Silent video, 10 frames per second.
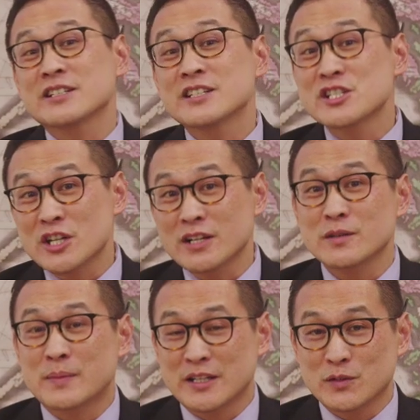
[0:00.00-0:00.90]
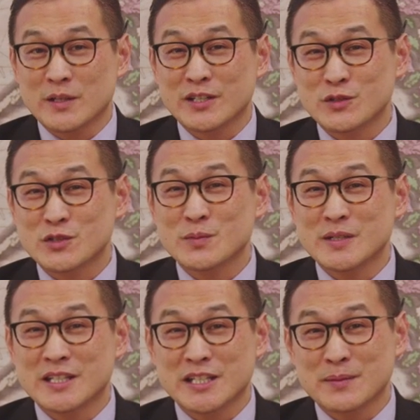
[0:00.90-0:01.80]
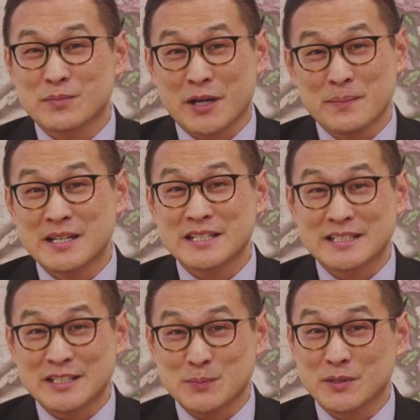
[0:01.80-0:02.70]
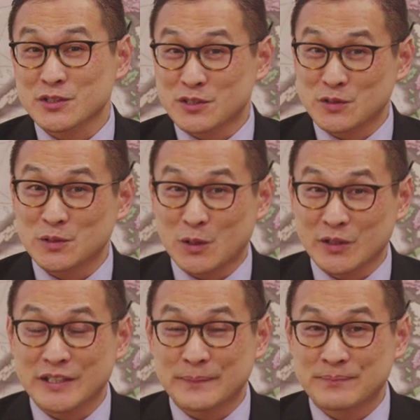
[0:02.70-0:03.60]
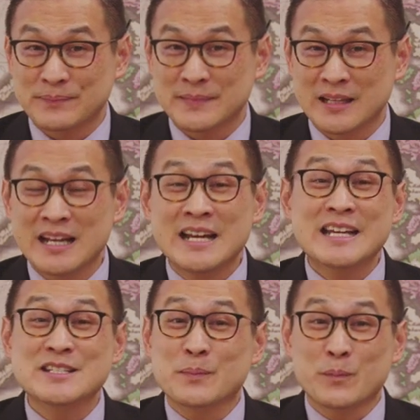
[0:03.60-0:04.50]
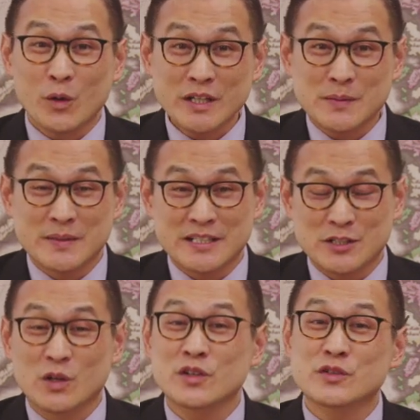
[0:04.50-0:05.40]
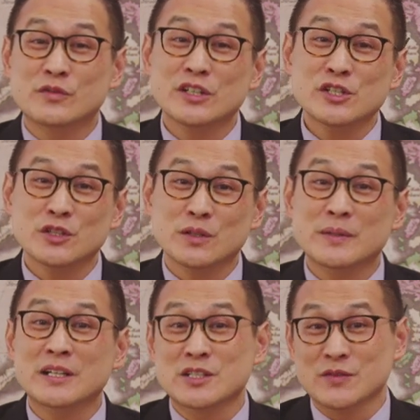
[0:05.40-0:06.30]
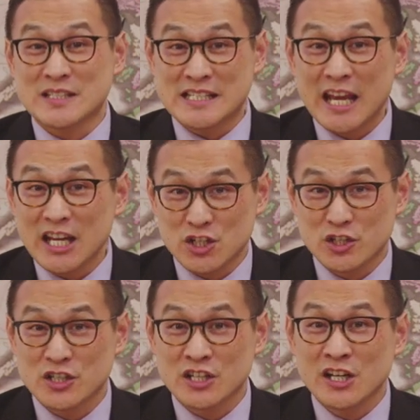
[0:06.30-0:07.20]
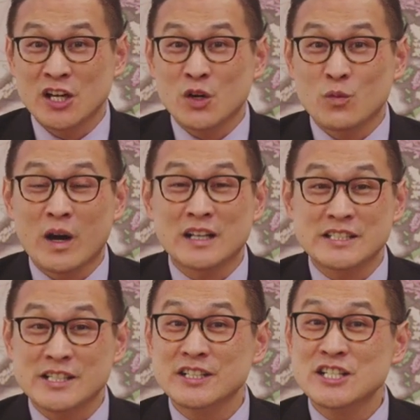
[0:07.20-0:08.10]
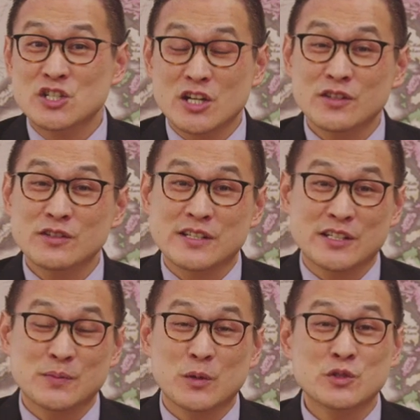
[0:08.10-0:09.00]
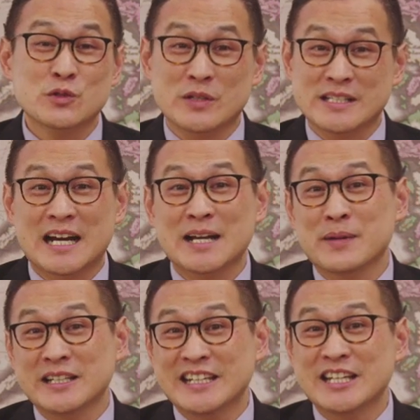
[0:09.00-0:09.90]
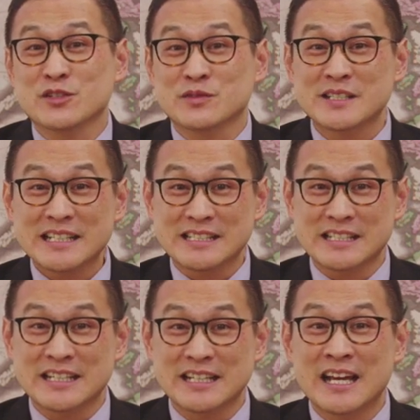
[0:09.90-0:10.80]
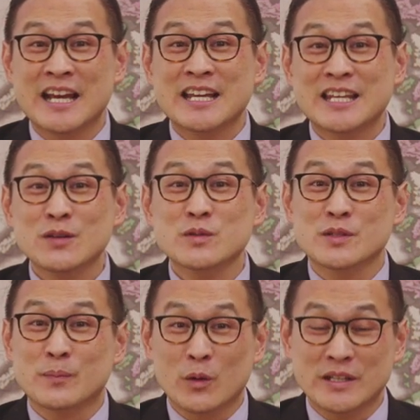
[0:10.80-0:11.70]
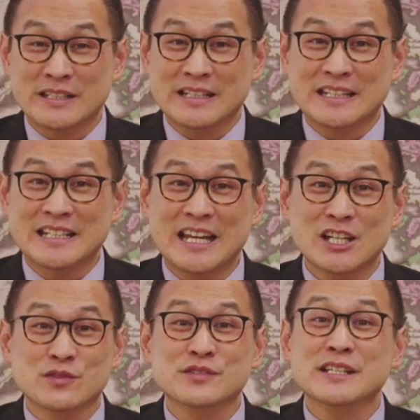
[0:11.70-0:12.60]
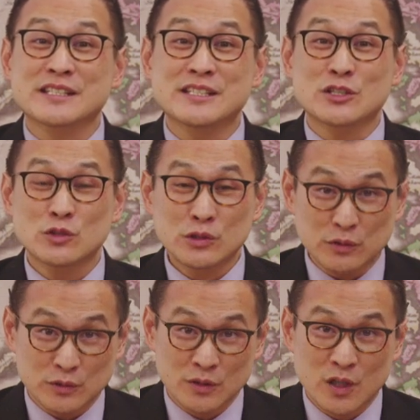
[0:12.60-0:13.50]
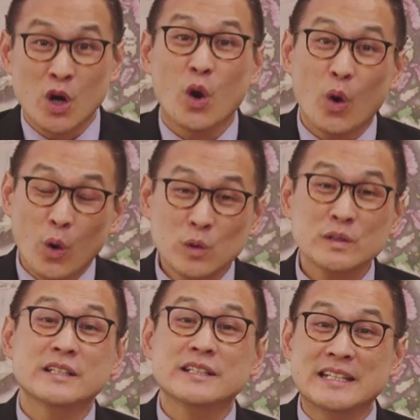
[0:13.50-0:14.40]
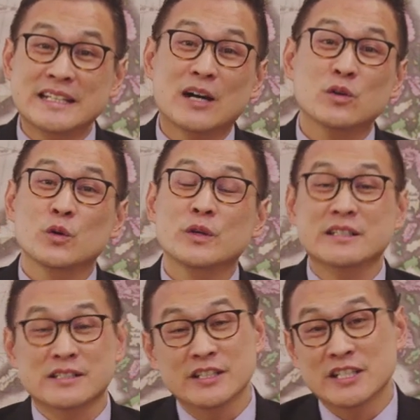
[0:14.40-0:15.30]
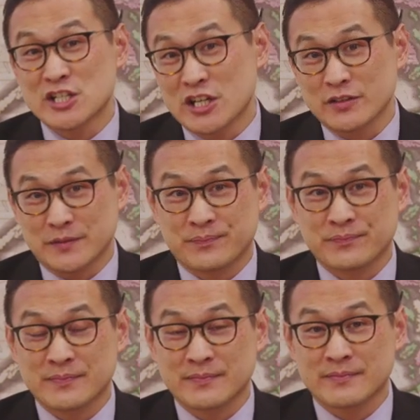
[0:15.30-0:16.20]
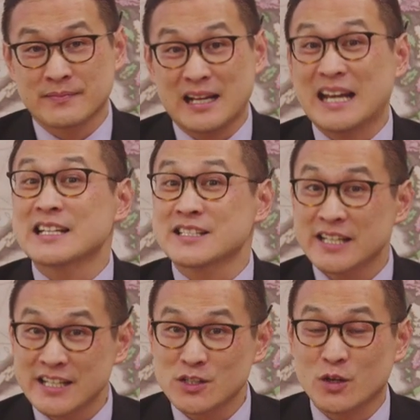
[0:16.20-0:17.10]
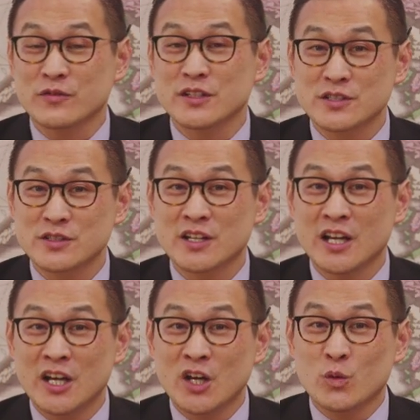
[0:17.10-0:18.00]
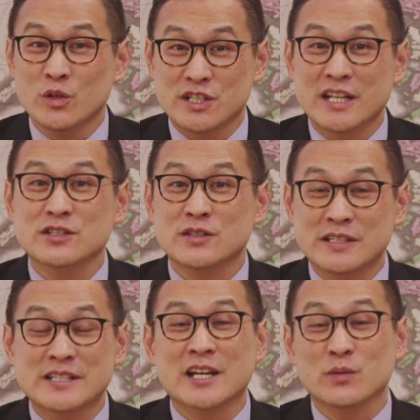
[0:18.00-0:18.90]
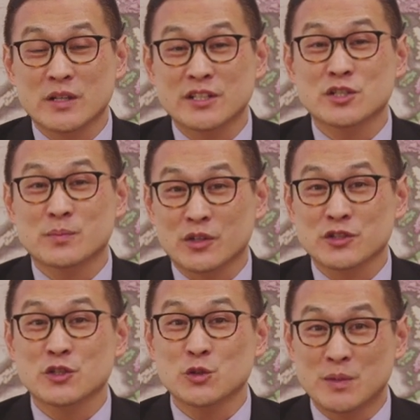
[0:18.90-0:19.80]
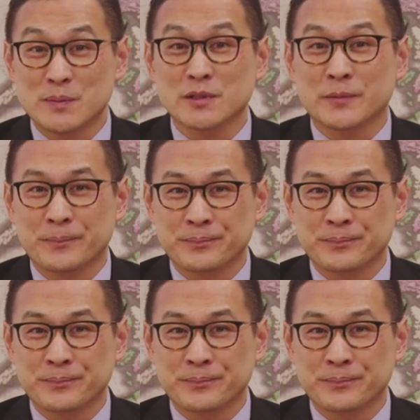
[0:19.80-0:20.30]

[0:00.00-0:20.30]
Attorney General, by the way, used to be the Prime Minister's personal lawyer. His appointment is controversial because of his age. While Attorney Generals are supposed to retire by the age of 60, he was appointed at the age of 62, older than the outgoing Attorney General. And it's his office which gets to decide whether to prosecute people.